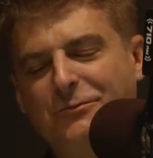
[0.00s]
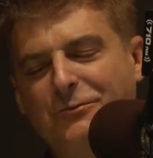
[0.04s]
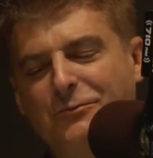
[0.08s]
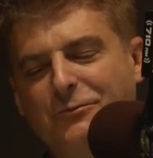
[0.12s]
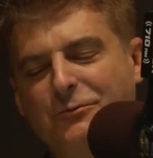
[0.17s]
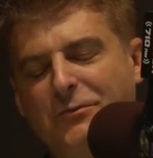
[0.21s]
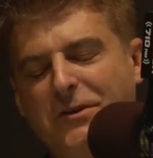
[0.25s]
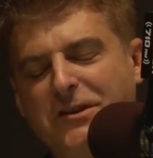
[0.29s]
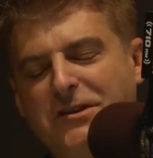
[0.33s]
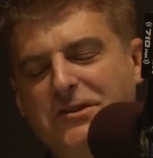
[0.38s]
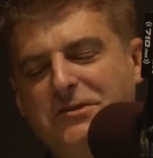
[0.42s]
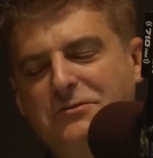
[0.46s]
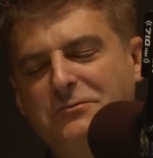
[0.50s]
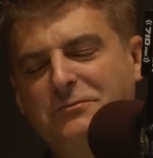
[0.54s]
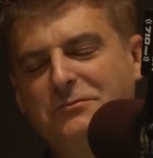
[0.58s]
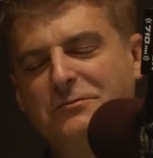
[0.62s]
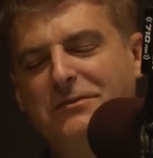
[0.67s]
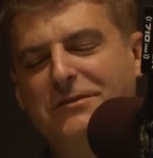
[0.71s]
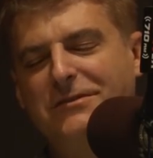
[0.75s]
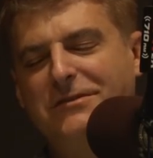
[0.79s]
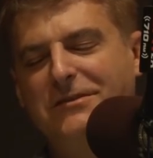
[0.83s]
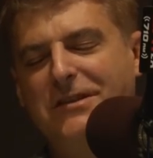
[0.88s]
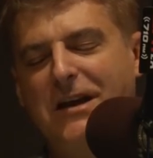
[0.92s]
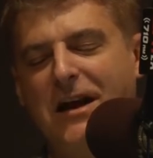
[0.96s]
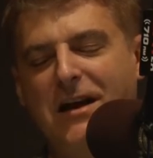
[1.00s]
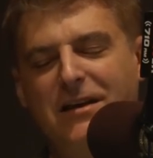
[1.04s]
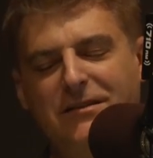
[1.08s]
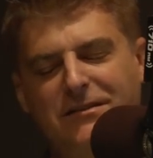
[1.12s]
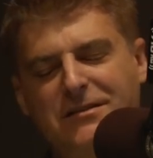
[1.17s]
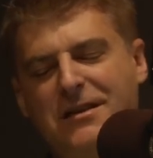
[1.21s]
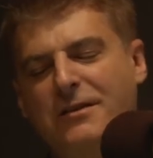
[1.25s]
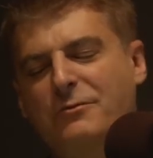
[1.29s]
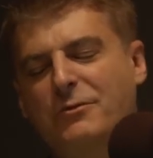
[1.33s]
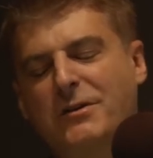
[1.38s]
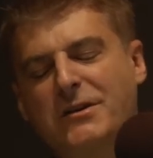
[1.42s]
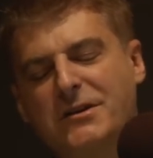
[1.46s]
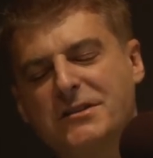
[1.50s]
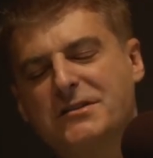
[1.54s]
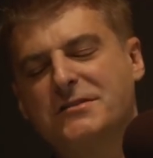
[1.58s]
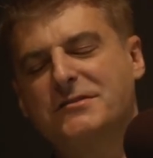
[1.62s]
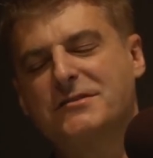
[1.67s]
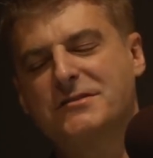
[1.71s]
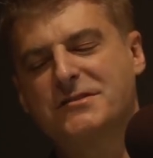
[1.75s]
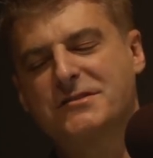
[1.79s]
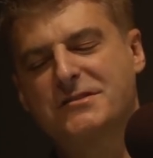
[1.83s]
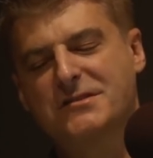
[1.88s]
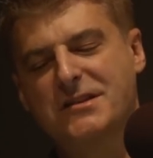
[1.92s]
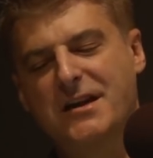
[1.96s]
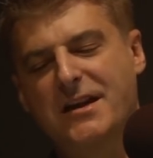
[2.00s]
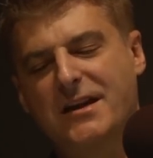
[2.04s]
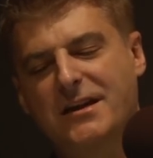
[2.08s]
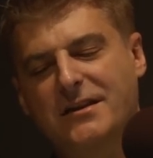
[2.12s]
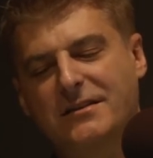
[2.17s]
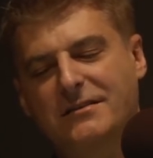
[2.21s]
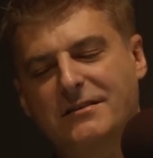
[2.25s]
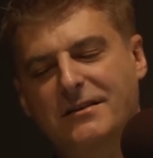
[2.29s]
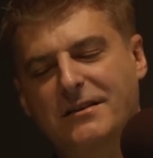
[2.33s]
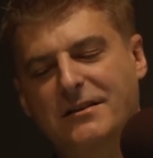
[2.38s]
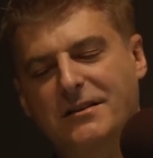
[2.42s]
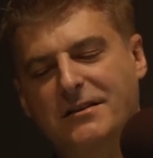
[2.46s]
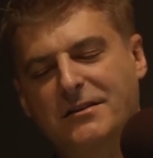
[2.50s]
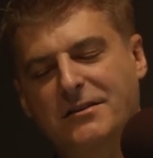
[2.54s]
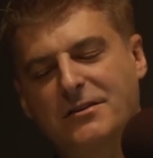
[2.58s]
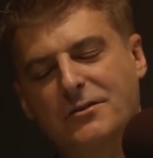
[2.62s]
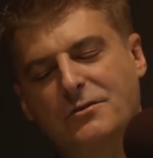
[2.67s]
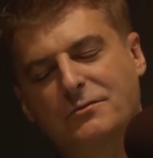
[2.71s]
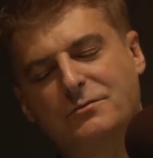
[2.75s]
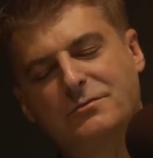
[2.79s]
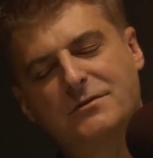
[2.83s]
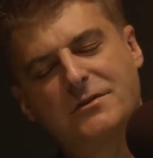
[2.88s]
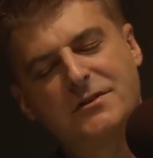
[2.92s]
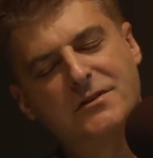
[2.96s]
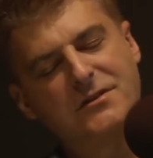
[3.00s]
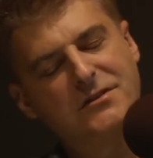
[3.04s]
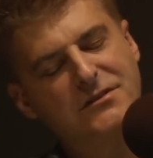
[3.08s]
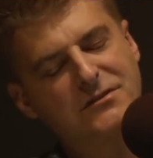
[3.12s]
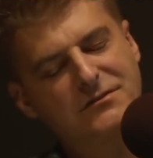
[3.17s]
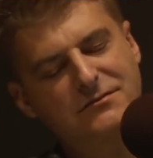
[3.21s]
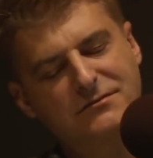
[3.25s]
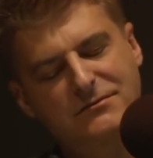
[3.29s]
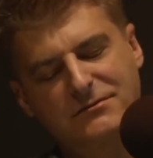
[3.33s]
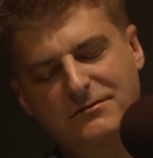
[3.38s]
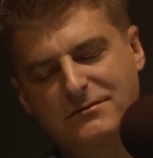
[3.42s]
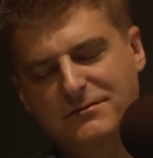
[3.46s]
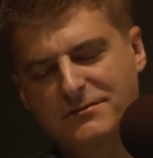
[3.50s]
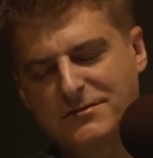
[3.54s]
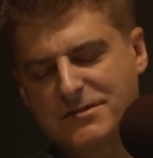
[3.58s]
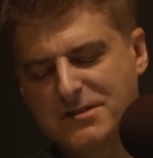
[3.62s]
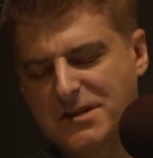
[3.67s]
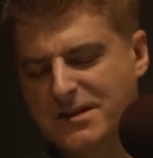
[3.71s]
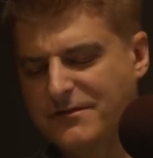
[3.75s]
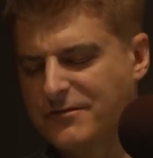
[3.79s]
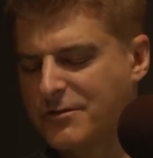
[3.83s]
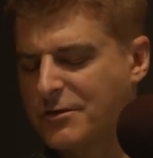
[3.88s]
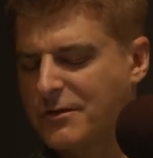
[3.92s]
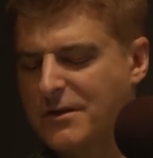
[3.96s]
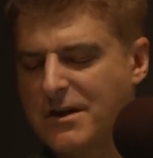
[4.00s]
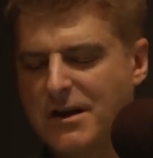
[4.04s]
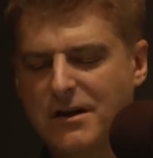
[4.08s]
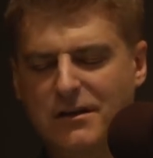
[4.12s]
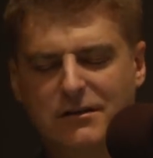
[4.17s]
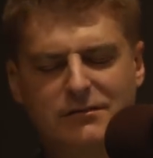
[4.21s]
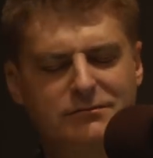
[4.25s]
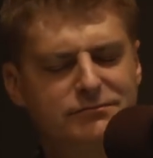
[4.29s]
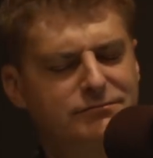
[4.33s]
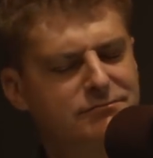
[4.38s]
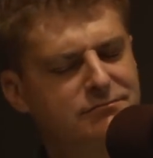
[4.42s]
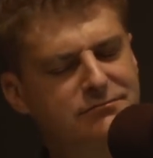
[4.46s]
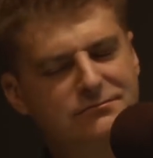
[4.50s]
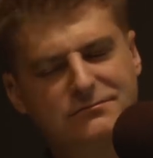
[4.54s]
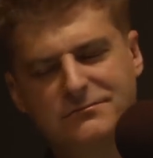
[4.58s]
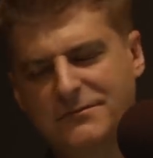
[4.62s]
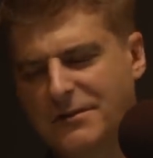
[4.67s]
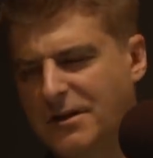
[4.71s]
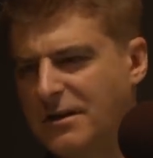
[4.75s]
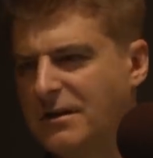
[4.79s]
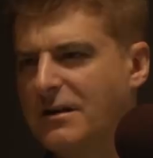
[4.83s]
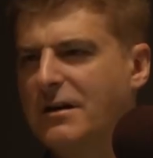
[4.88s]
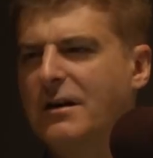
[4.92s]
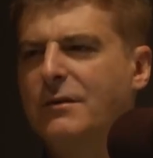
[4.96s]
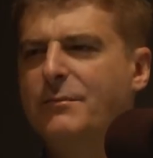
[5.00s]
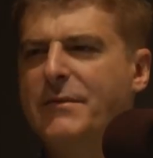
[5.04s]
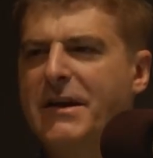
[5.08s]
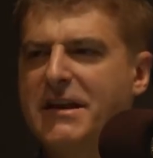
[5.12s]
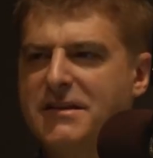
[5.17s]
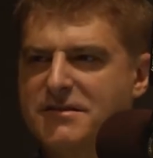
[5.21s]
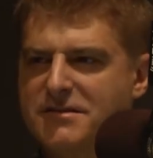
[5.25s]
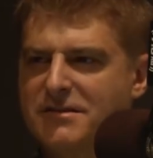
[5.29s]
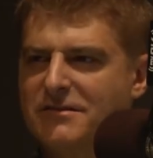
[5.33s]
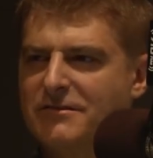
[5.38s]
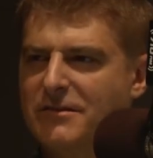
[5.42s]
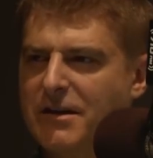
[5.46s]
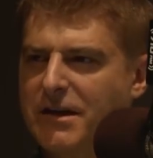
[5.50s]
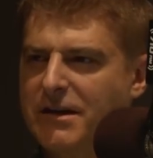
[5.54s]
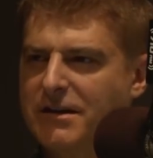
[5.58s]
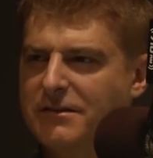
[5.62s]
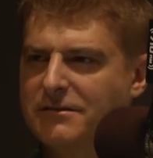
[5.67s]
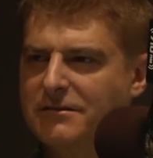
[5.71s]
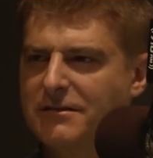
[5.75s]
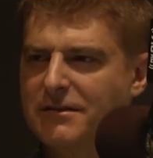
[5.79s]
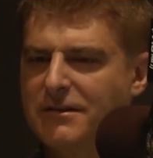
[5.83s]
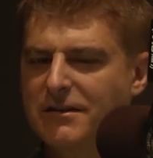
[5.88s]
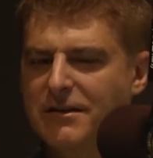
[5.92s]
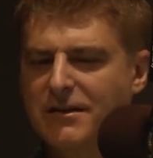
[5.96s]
when I wanted to just say, you know, Steve Carell, amazing, right?